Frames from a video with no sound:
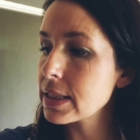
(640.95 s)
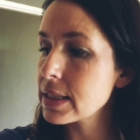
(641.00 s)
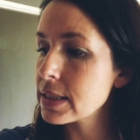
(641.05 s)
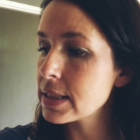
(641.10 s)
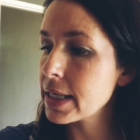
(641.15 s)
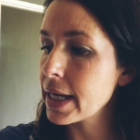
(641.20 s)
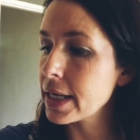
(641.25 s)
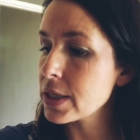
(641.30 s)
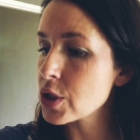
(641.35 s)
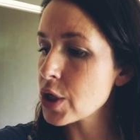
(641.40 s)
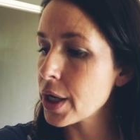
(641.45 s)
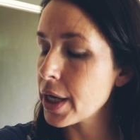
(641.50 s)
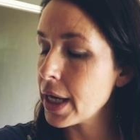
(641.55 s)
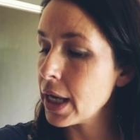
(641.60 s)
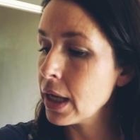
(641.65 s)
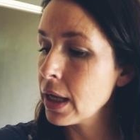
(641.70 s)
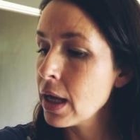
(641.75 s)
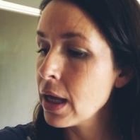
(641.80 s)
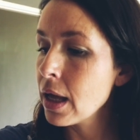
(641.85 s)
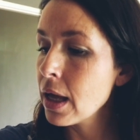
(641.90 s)
to get
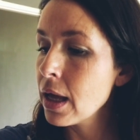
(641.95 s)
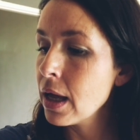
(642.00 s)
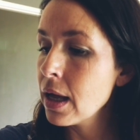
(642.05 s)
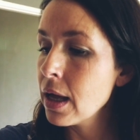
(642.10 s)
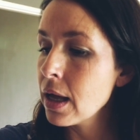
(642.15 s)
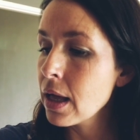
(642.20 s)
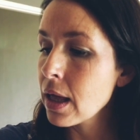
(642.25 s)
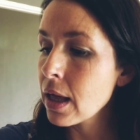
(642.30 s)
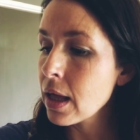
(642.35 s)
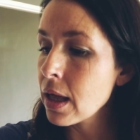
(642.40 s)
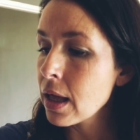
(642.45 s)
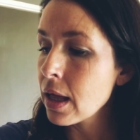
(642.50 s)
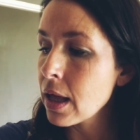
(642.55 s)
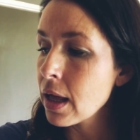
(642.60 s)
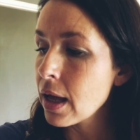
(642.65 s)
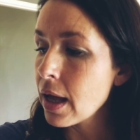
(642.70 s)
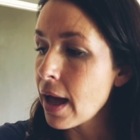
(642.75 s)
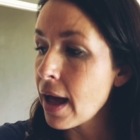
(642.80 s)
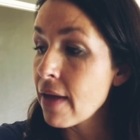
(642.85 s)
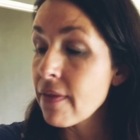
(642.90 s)
dirty.
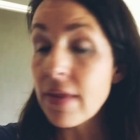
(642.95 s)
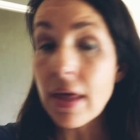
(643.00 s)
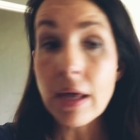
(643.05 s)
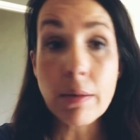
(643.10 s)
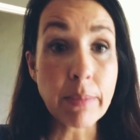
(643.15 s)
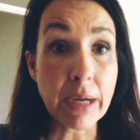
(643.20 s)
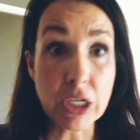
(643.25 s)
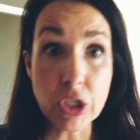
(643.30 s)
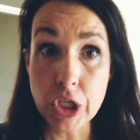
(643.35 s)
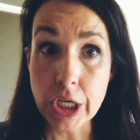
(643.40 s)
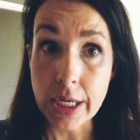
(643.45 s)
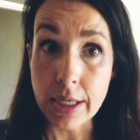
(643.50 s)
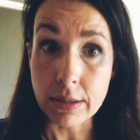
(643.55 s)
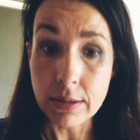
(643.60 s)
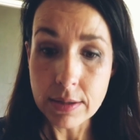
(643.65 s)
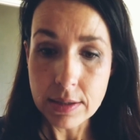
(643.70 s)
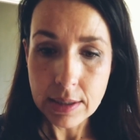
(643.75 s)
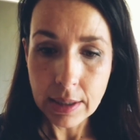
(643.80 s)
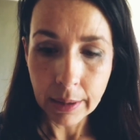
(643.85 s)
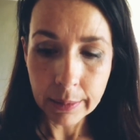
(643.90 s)
And then my
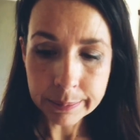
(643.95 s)
jeans